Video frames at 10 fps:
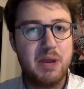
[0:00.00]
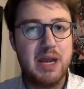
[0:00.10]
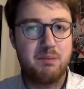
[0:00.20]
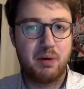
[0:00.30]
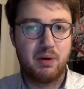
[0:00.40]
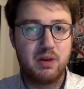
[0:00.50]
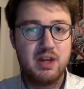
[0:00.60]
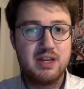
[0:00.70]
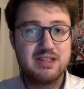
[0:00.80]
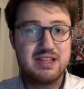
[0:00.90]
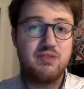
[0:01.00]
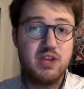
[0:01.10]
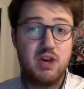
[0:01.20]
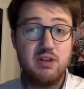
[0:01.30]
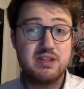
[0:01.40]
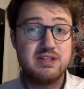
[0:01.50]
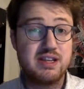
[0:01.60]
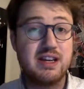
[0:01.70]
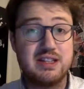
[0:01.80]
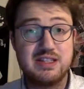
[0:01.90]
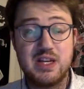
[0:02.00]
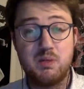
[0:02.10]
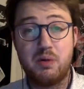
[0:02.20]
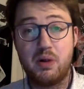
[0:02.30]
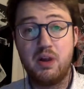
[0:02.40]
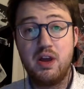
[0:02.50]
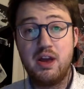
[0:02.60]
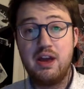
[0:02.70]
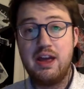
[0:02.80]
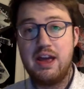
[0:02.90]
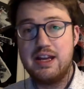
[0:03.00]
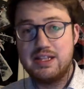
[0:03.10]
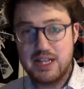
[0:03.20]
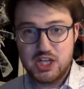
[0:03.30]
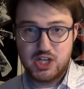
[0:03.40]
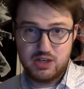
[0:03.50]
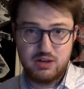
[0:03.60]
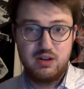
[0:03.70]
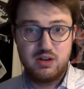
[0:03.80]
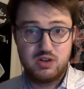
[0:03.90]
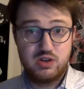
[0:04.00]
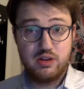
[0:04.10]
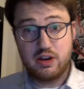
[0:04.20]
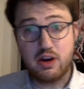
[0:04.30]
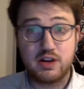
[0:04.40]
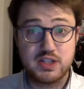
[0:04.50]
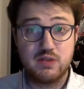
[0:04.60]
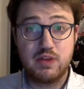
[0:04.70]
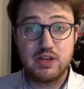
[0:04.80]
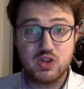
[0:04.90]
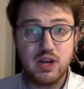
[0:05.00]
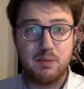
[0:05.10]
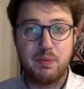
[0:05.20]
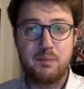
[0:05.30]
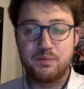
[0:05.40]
people, €7 is a considerable addition to the cost of their trip.